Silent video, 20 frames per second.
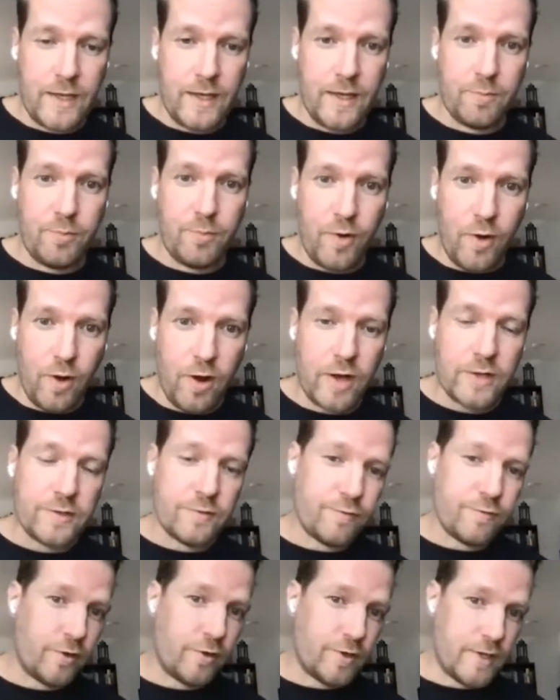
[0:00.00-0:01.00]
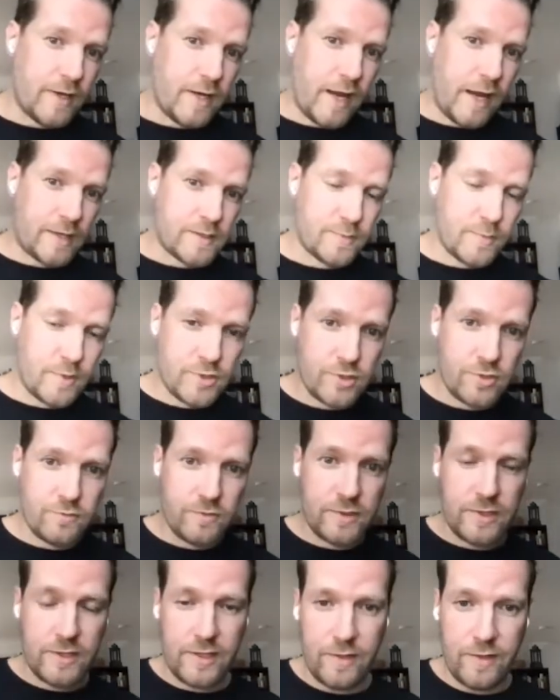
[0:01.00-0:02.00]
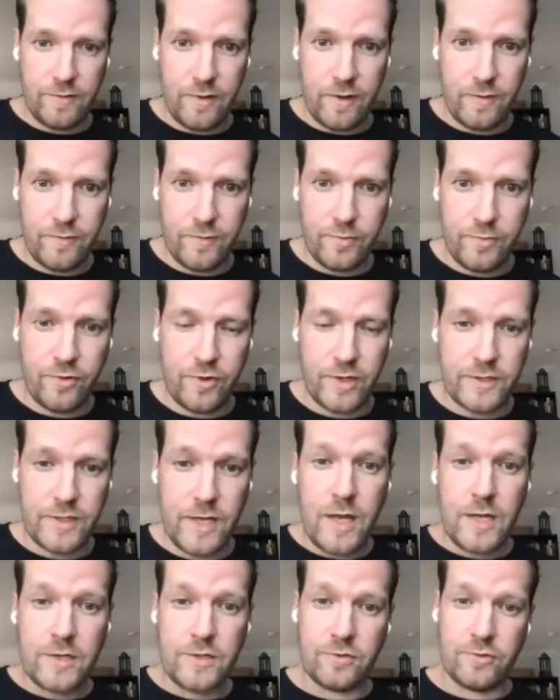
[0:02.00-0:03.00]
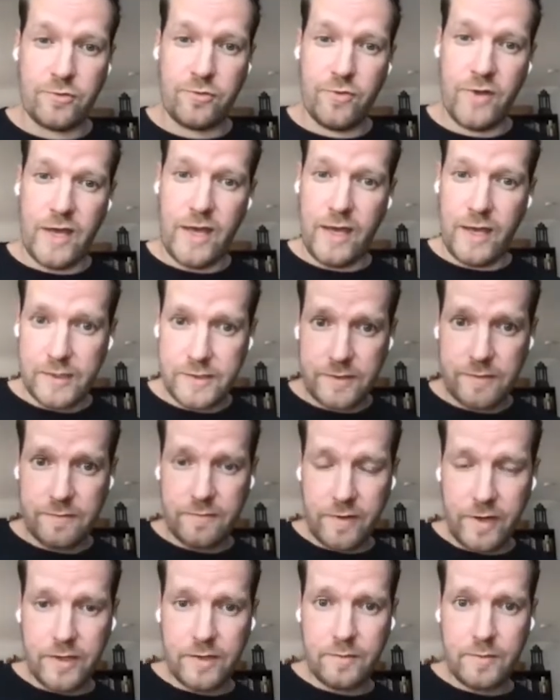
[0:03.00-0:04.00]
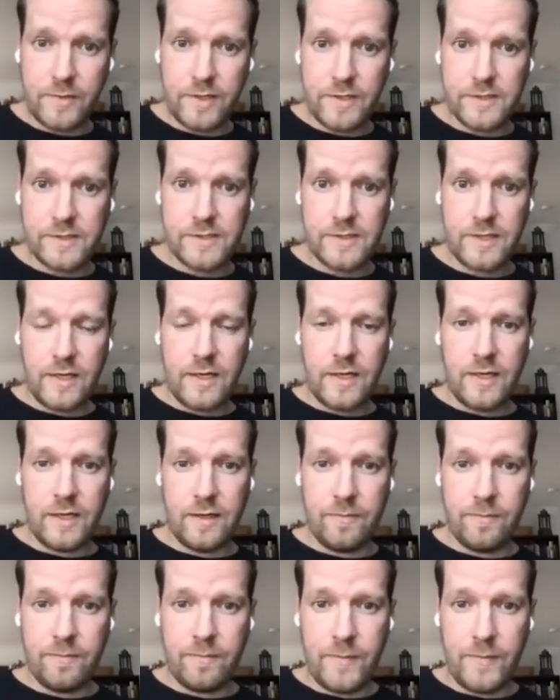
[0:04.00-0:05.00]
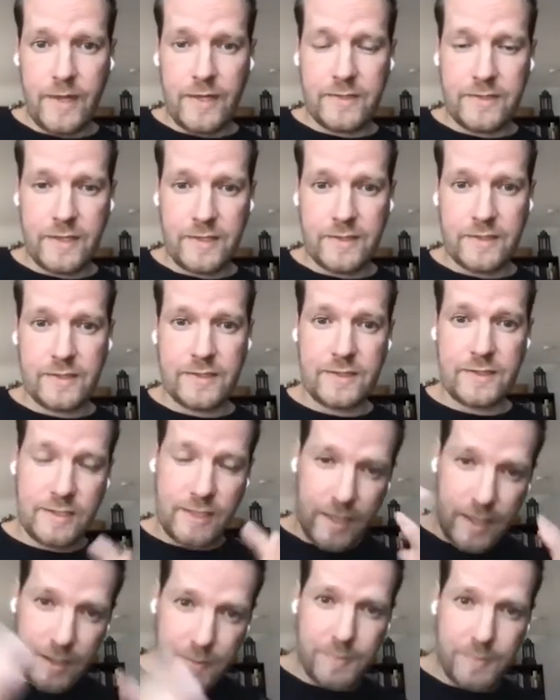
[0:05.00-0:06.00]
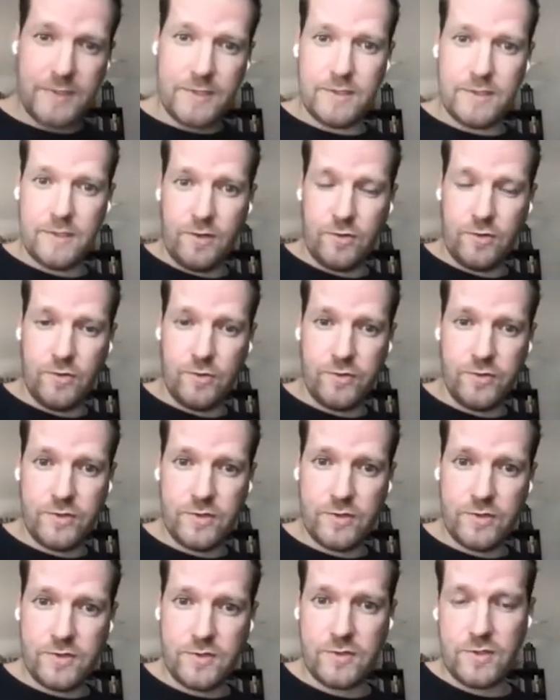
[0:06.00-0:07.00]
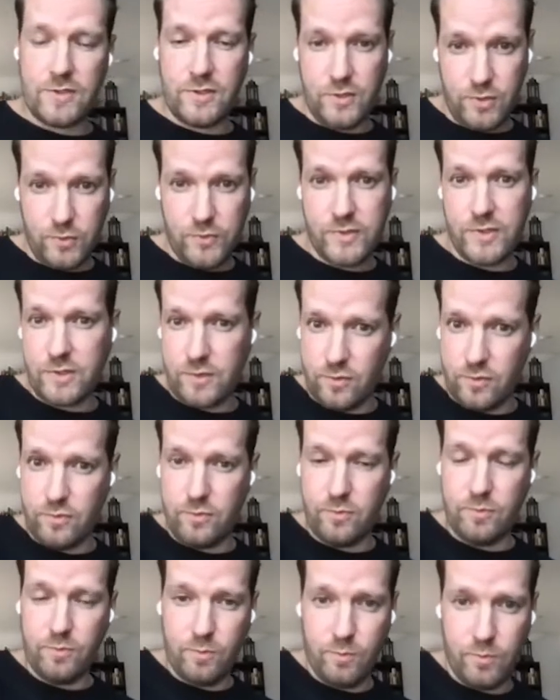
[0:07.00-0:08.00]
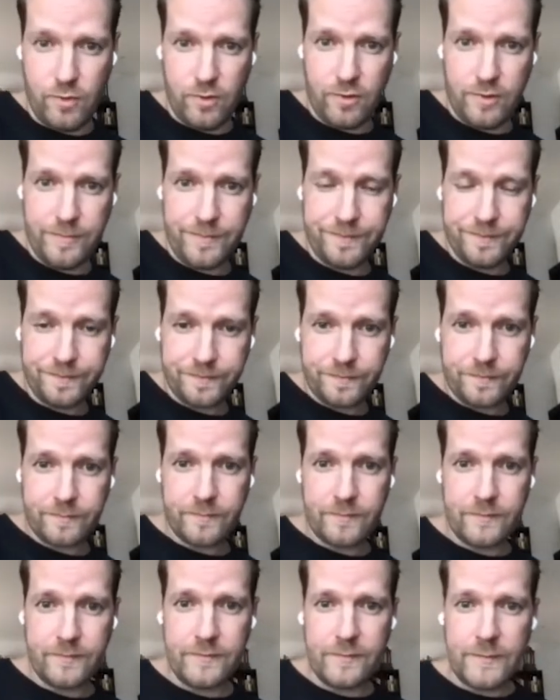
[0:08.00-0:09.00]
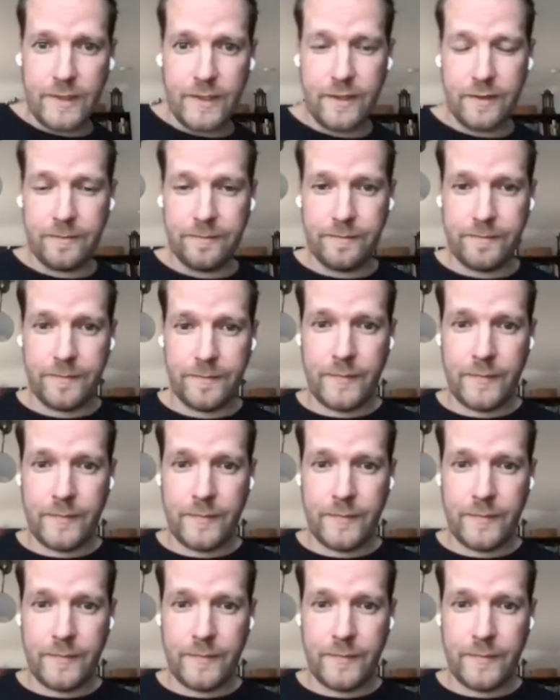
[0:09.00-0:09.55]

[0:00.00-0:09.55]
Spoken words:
important for the next maturity level of a product to create environments that keeps your users using you more. Yeah,